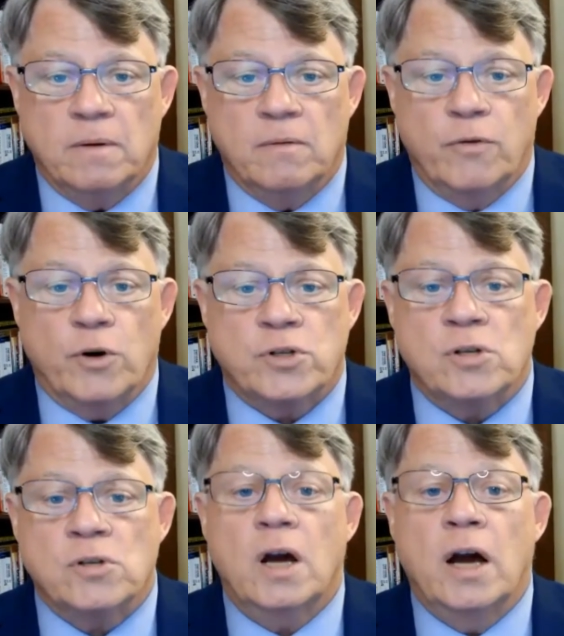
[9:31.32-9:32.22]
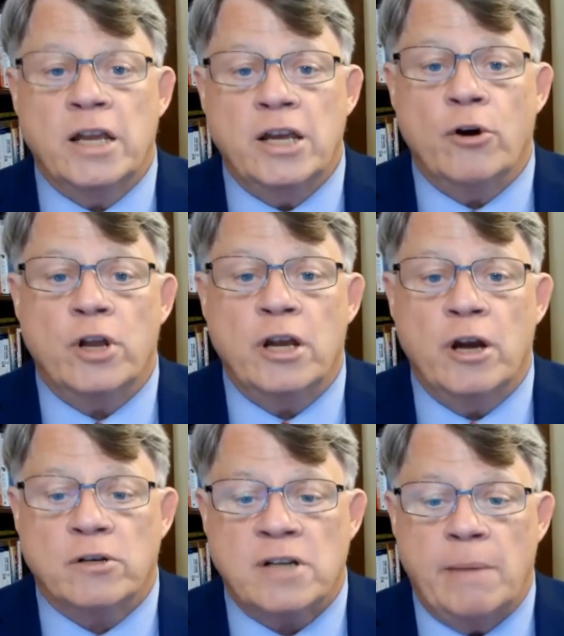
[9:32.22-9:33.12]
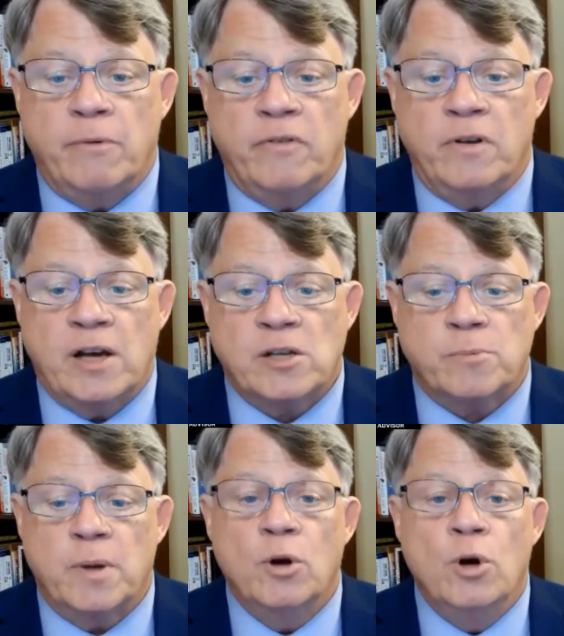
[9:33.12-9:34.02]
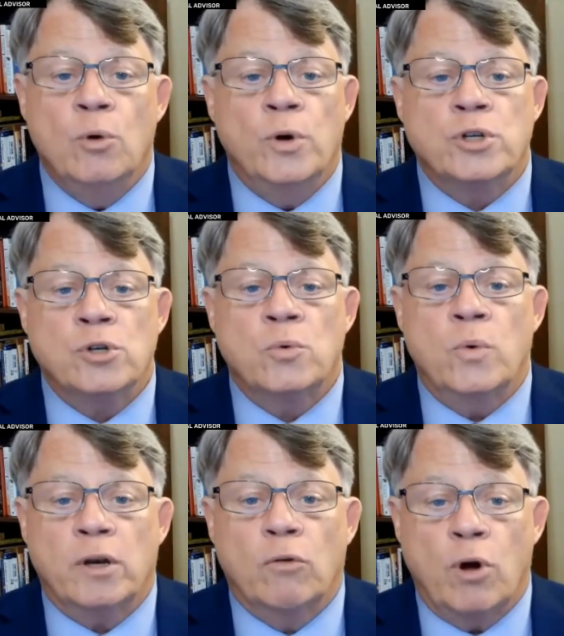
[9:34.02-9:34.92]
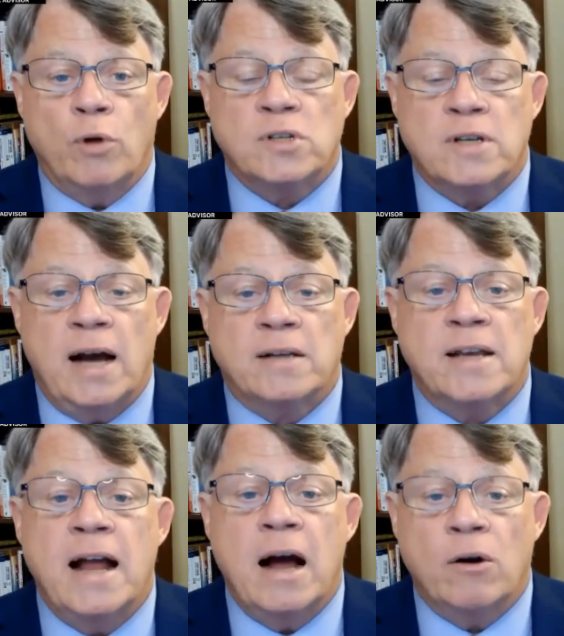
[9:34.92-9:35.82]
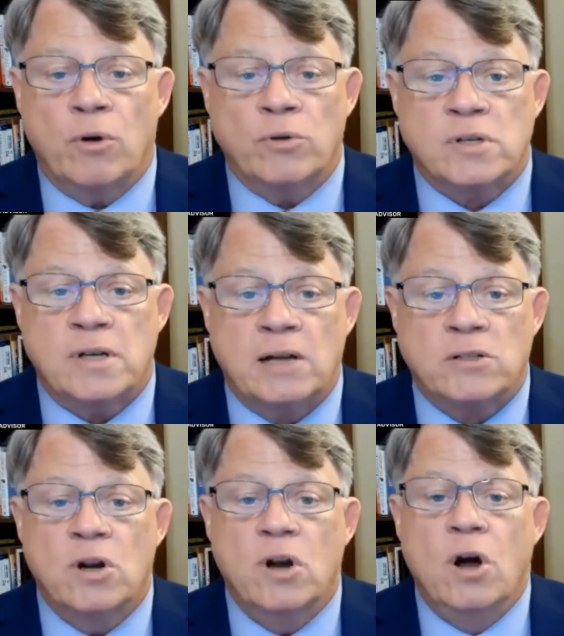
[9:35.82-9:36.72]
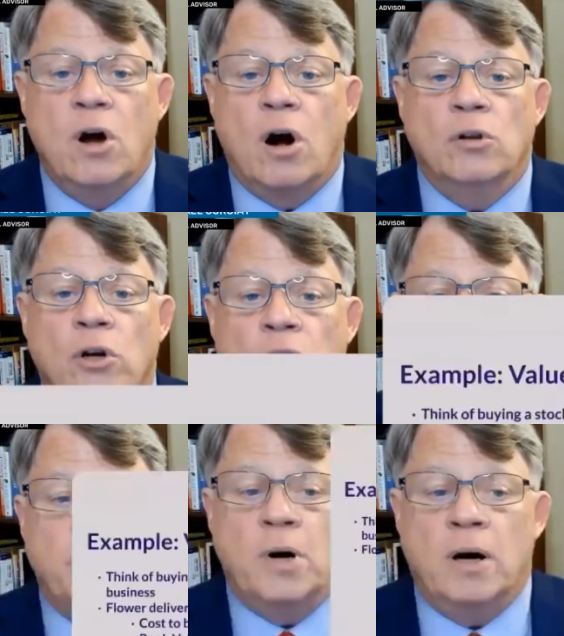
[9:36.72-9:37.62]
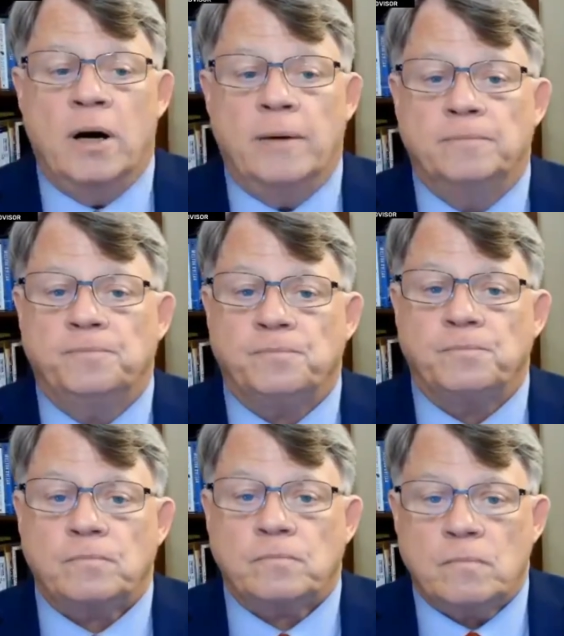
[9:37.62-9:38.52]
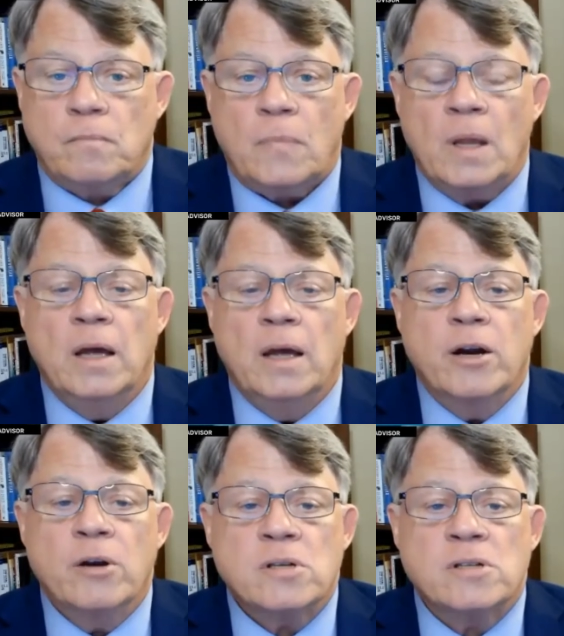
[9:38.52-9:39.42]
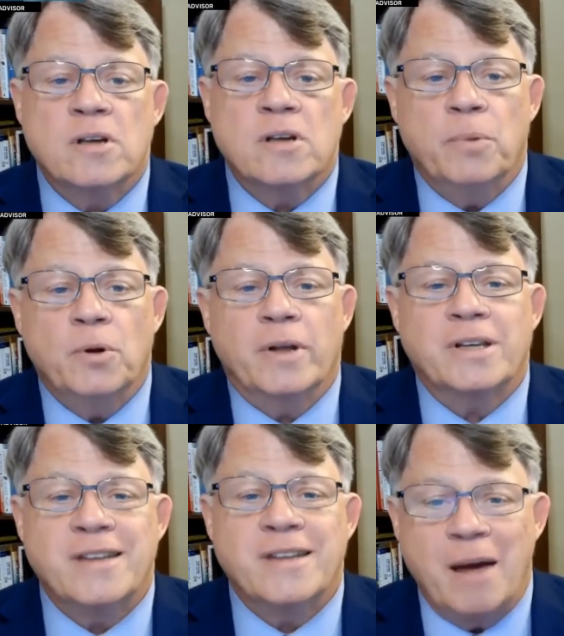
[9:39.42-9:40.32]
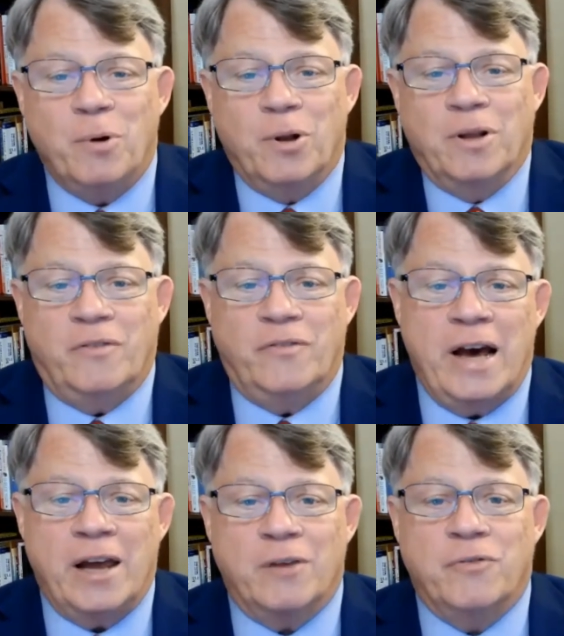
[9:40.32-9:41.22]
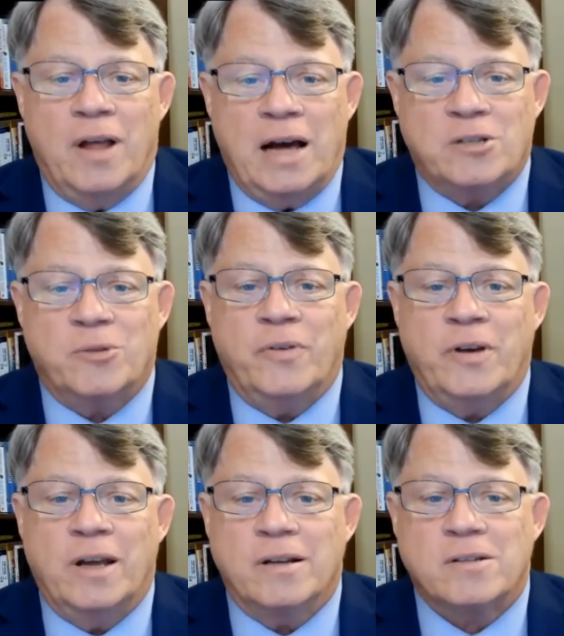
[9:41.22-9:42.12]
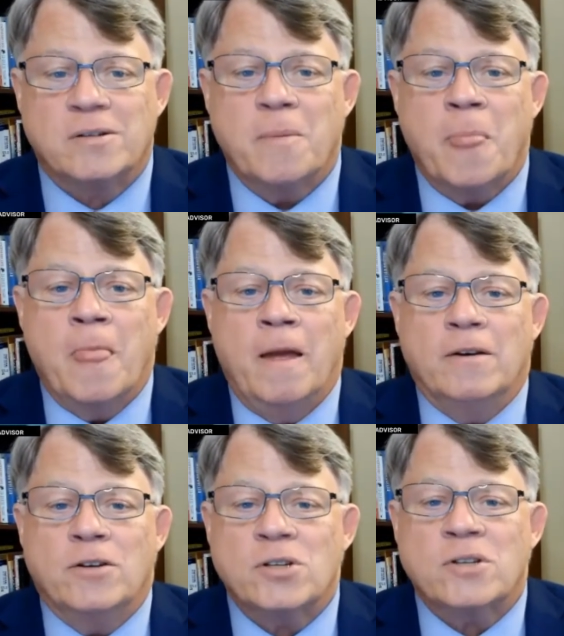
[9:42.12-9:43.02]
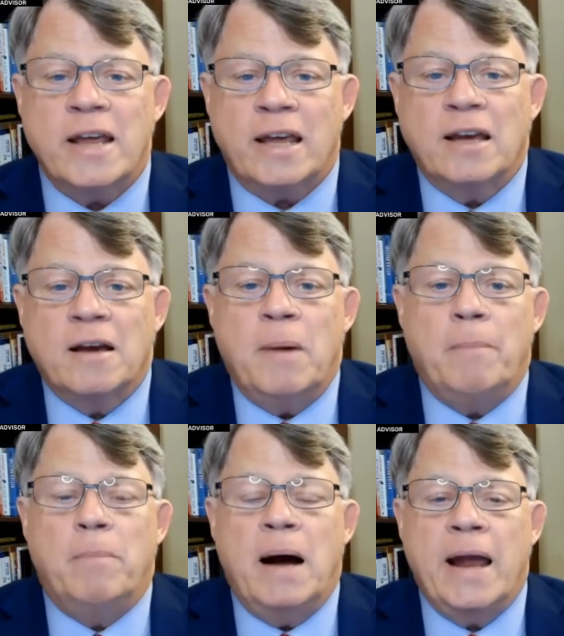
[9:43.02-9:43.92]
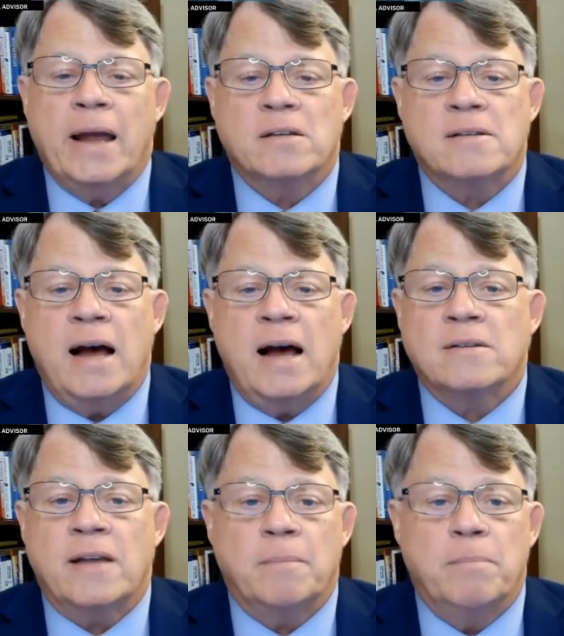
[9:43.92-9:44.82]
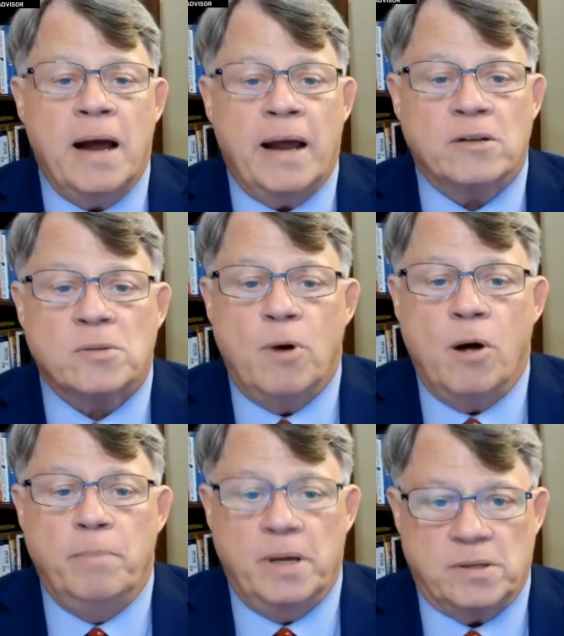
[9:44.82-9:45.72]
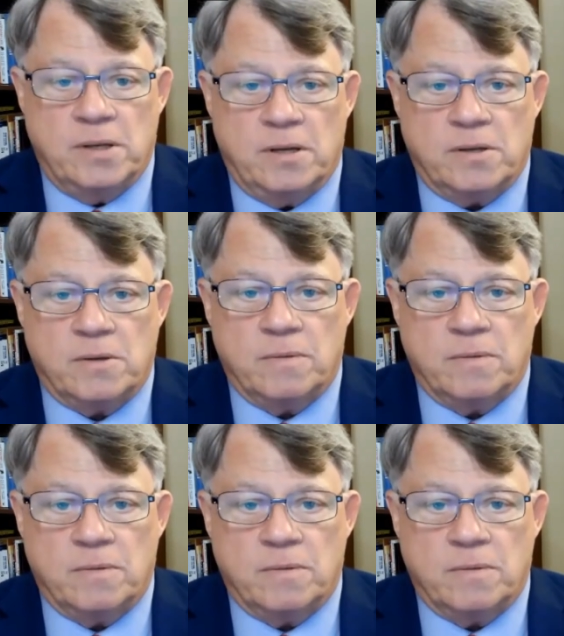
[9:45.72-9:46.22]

versus a year-to-year type of investment, which is what growth stocks and how growth stocks are looked upon. Here's a simple example of a value philosophy, and it's just thinking about buying a stock is like buying a small business.